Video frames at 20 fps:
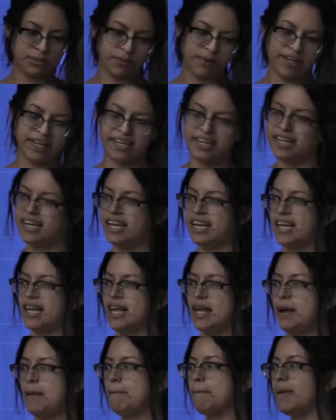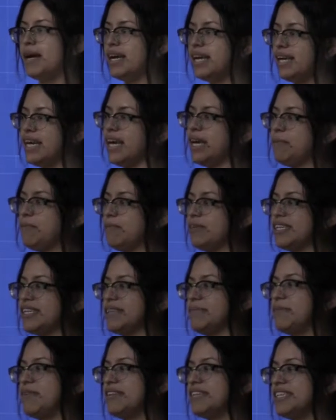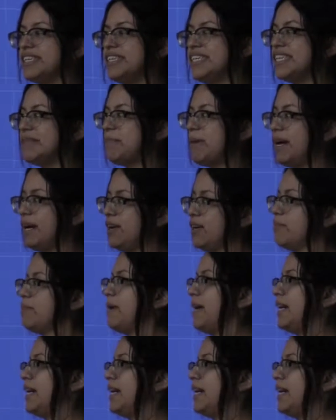Twine. My game was mostly inspired